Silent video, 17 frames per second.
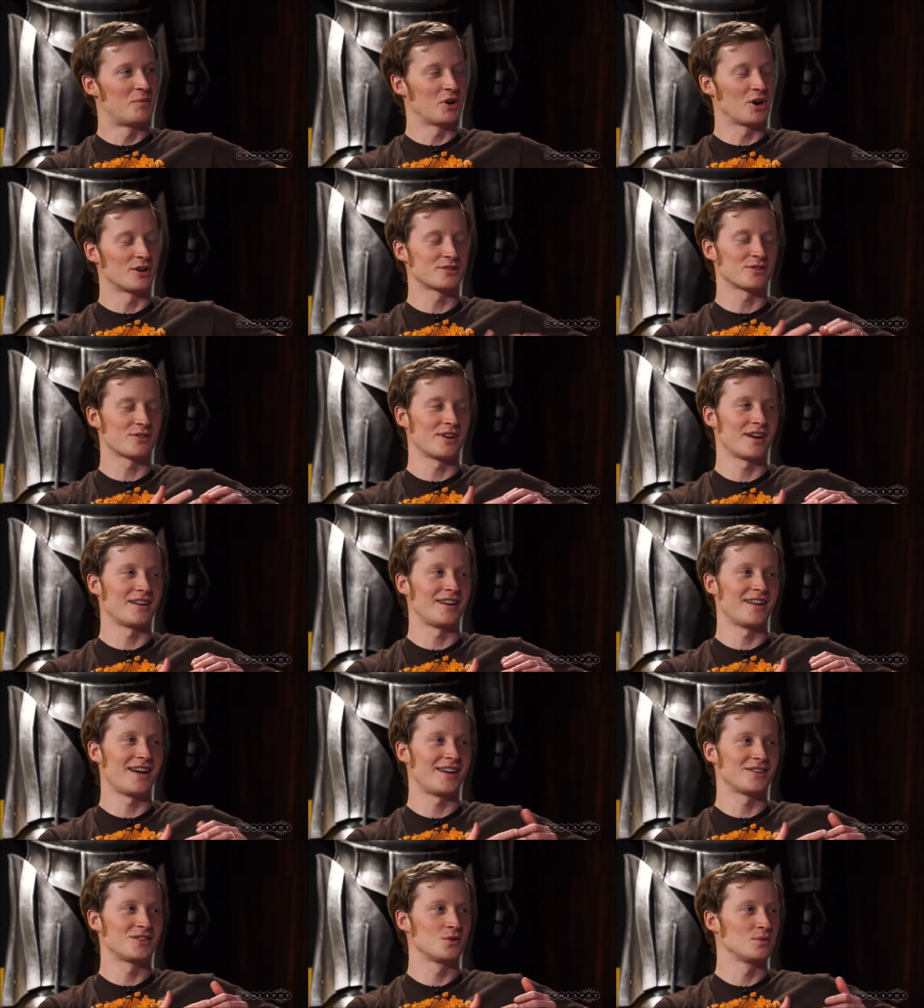But you're also kind of
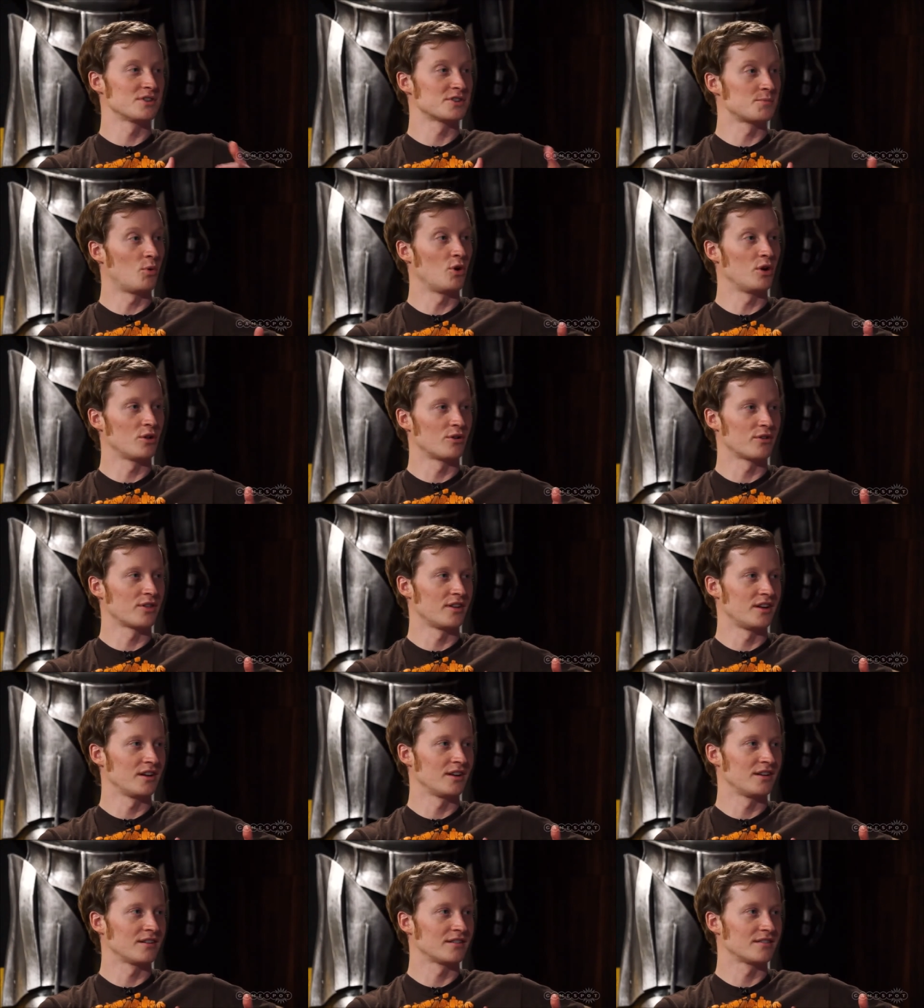not doing the spoiler
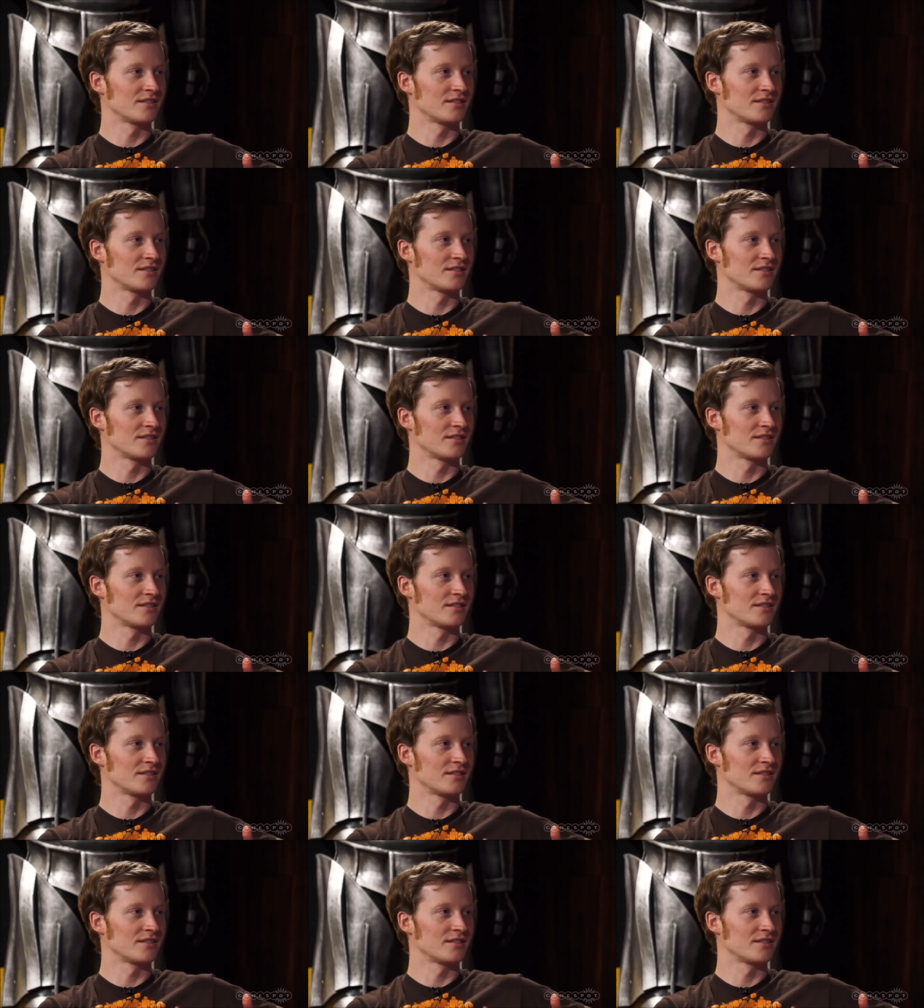thing.